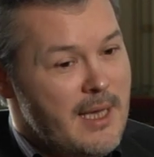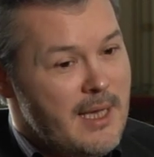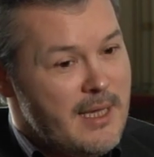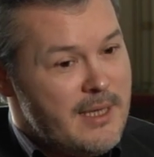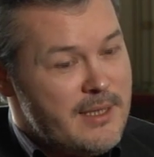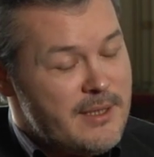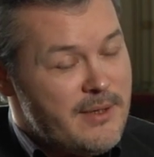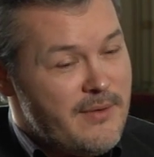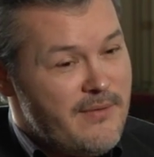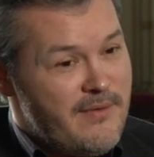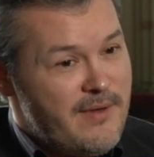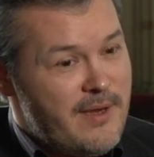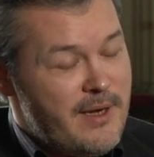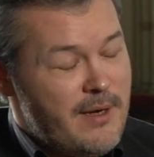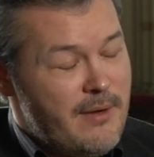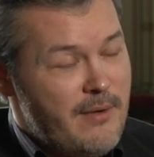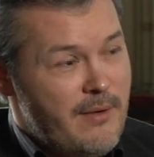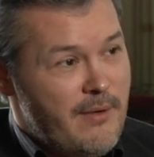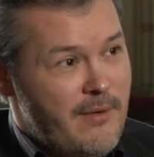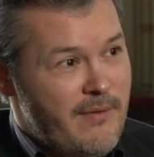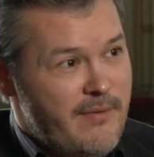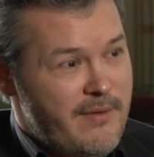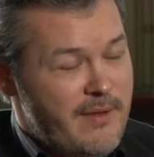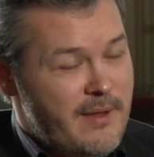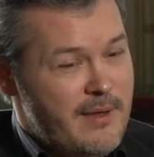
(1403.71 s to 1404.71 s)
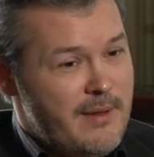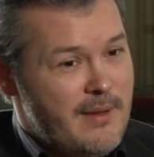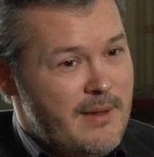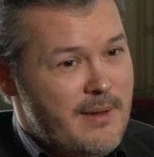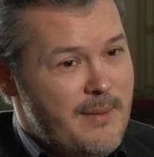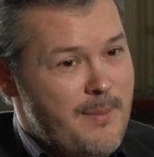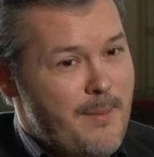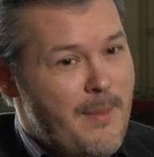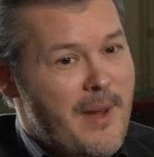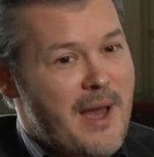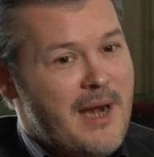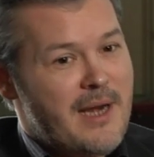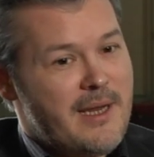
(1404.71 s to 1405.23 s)
So very often
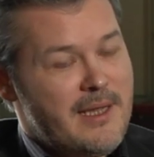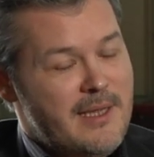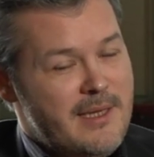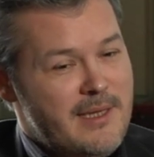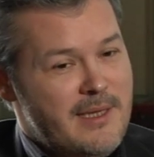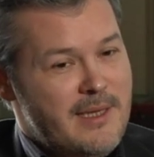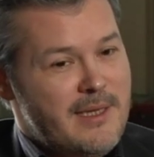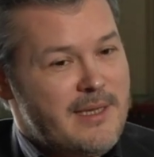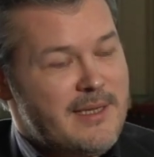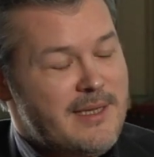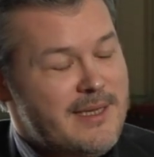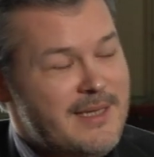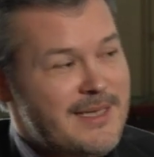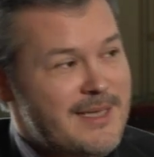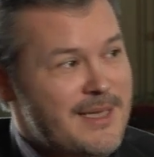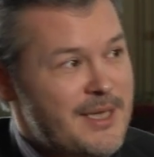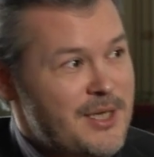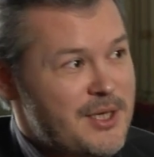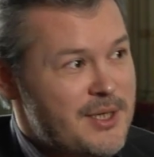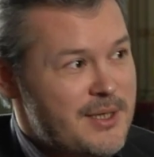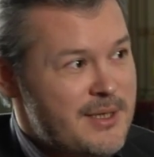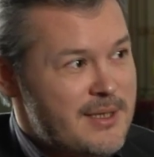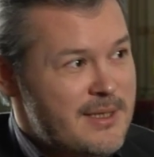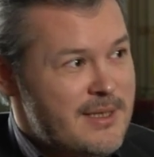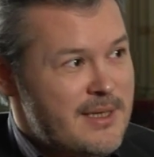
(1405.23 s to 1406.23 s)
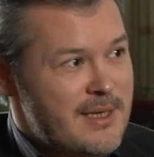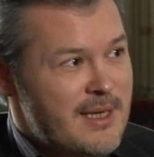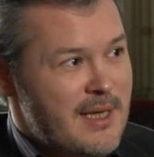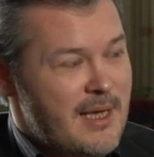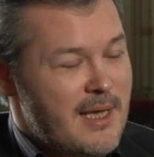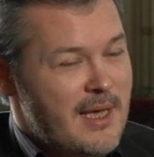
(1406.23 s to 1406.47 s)
marketing decisions